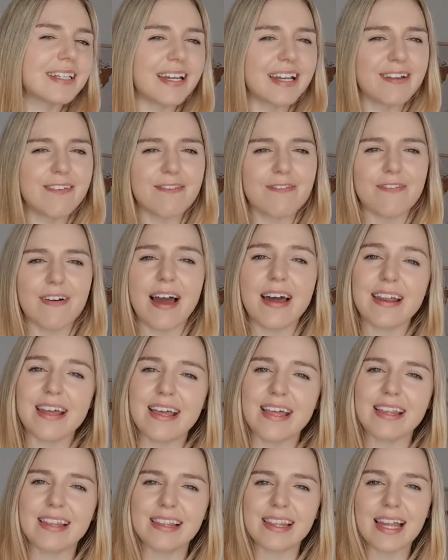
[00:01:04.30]
getting fat
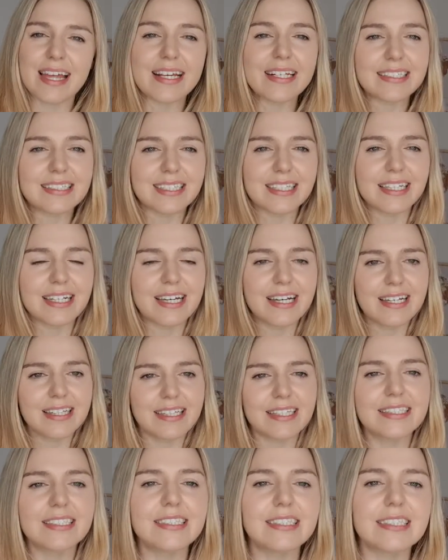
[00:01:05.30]
and lazy.
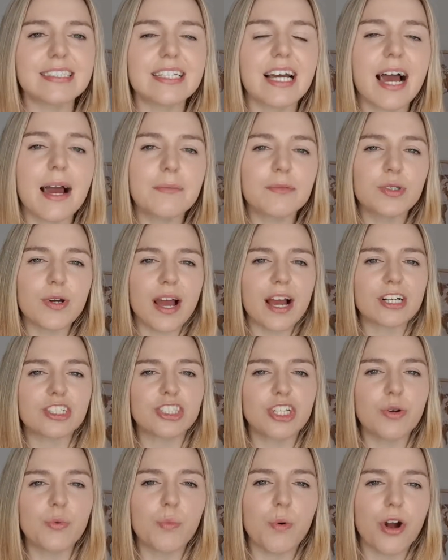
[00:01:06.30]
This is the time to
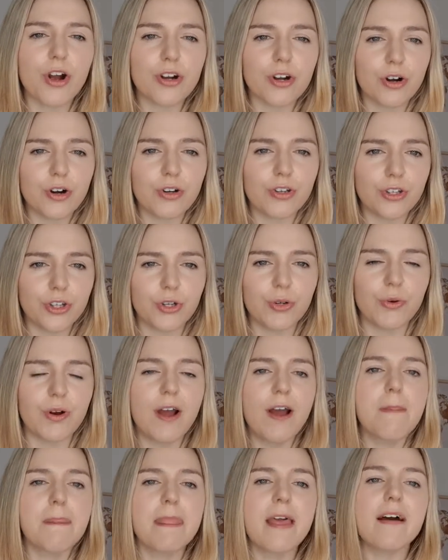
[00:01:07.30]
actually work on you.
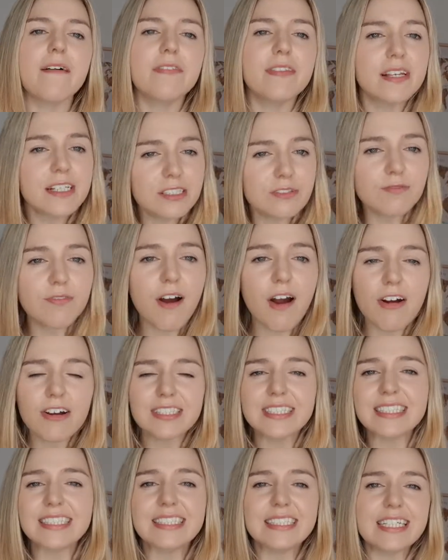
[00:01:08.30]
Now, if this
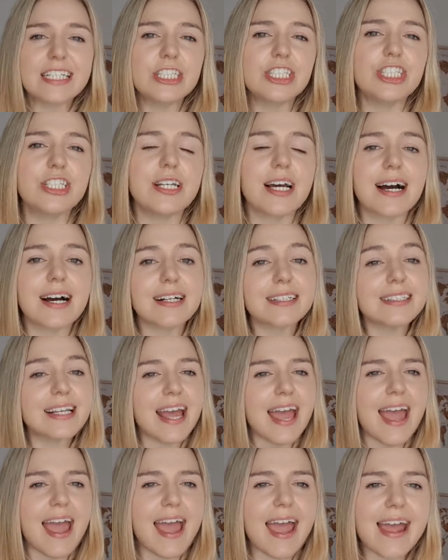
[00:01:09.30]
virus is teaching us
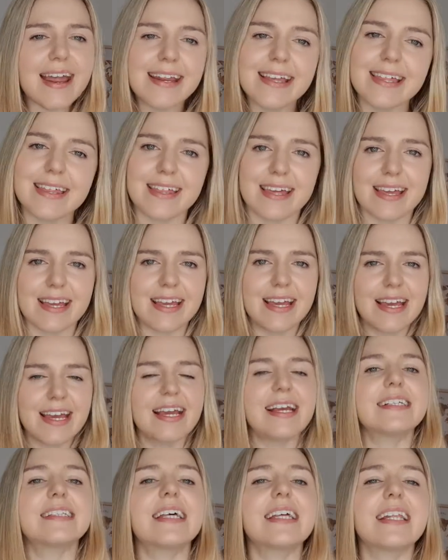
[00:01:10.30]
anything,
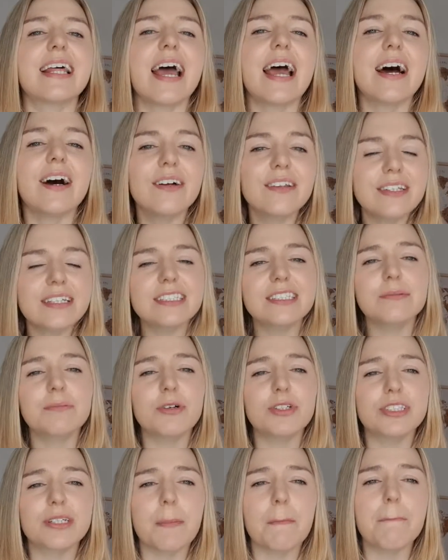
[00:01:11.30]
is that health is the
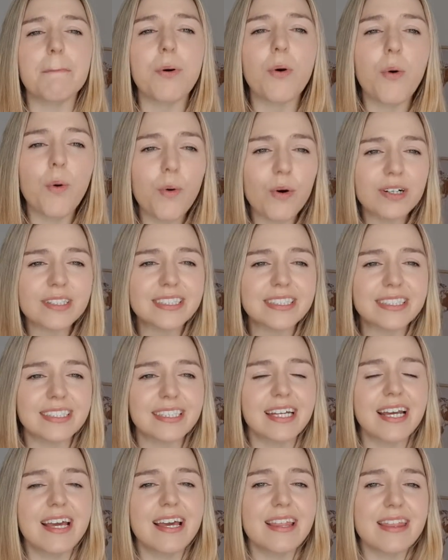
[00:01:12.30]
most
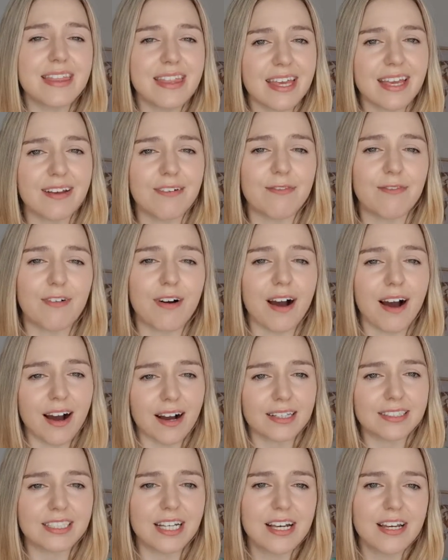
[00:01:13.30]
important thing for
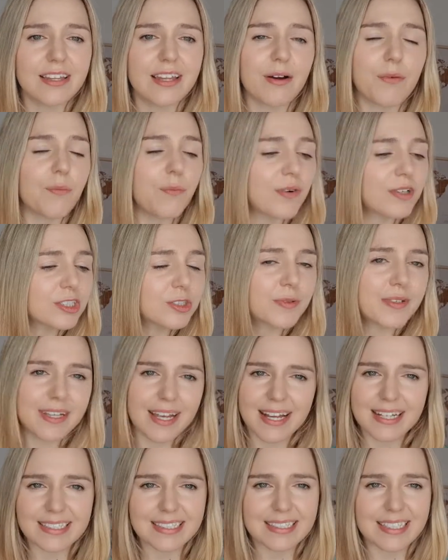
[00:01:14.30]
us. That once we
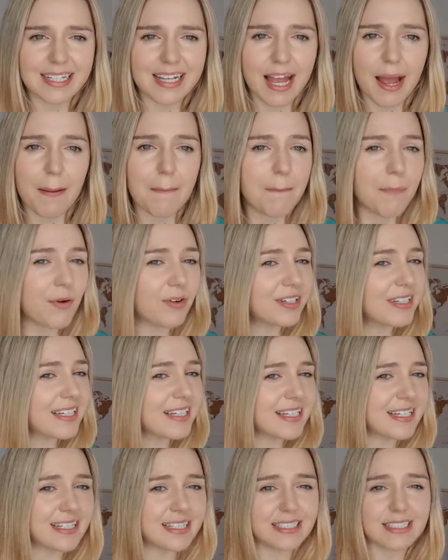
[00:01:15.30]
get sick, our body
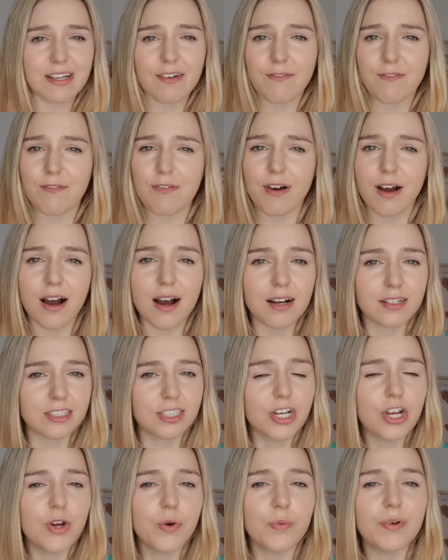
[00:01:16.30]
is fucked.
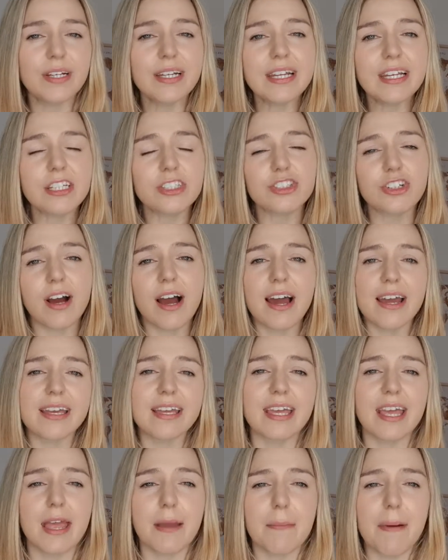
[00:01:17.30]
We need to try and
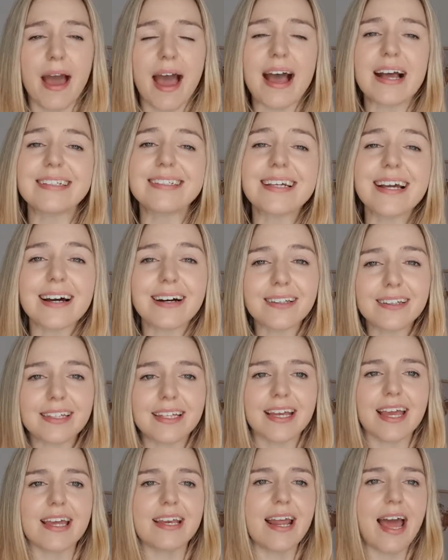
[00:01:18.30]
keep as
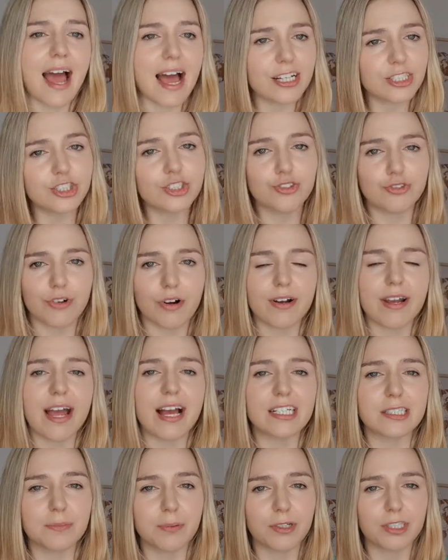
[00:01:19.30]
healthy and as strong
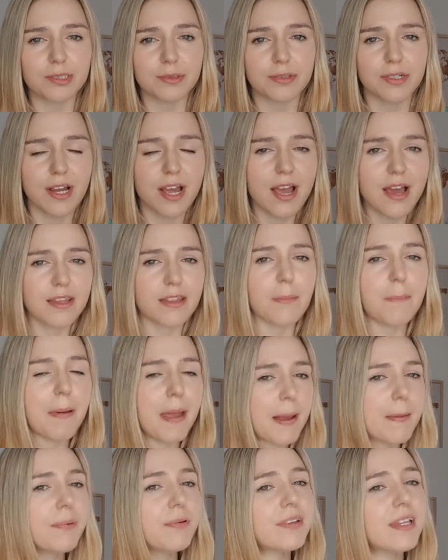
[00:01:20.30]
as possible. The
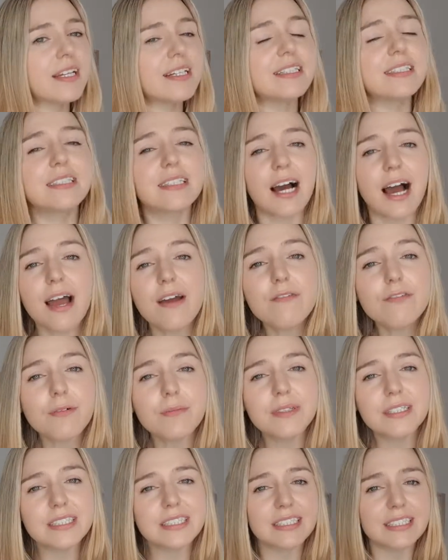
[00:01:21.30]
people that are dying from
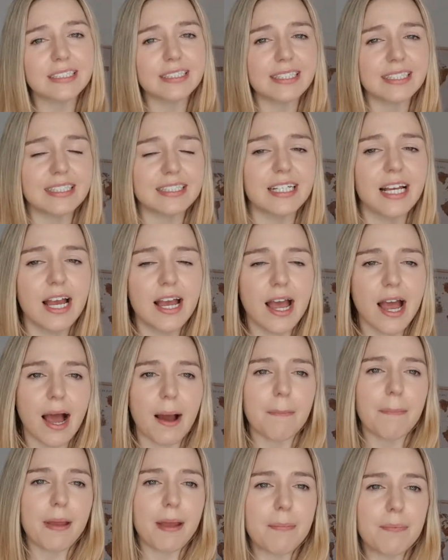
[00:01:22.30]
this disease
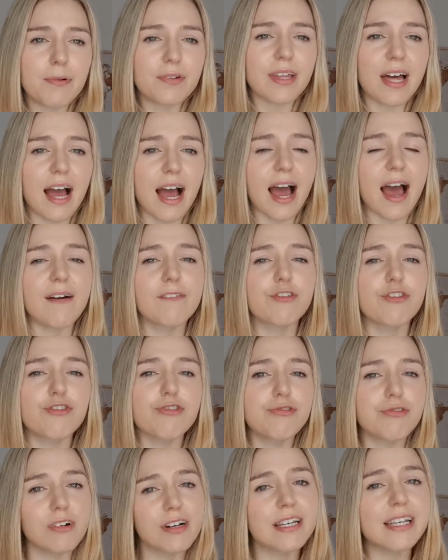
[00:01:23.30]
are people that have
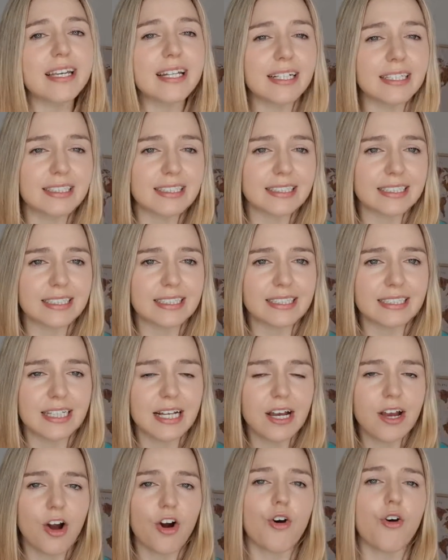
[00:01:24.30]
chronic illnesses
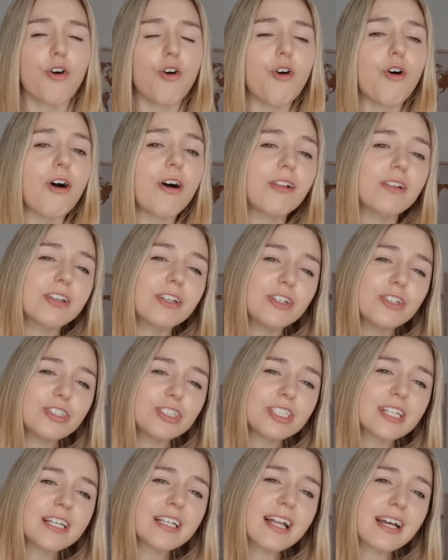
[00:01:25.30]
or
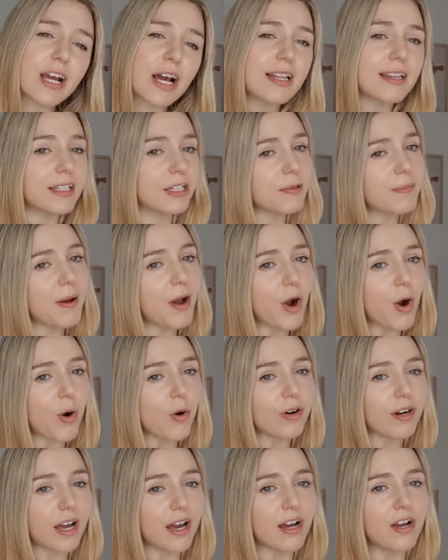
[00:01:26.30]
usually like a little bit
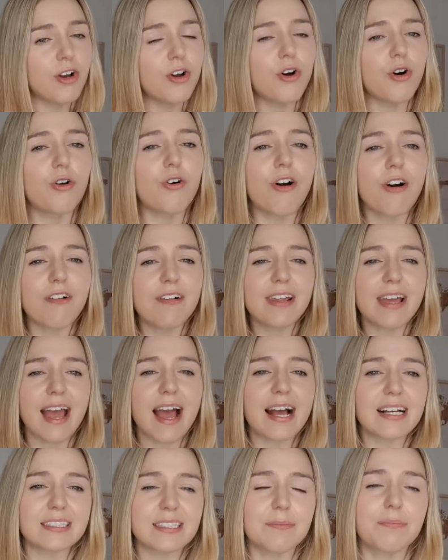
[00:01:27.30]
older or already
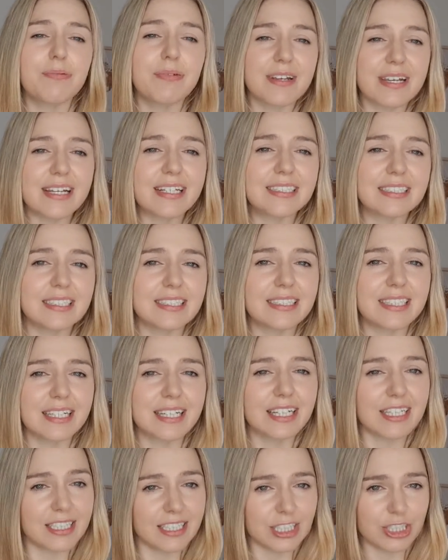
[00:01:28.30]
has a pre-existing
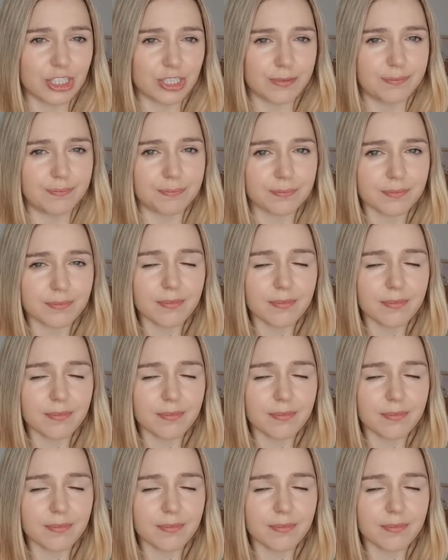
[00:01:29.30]
condition.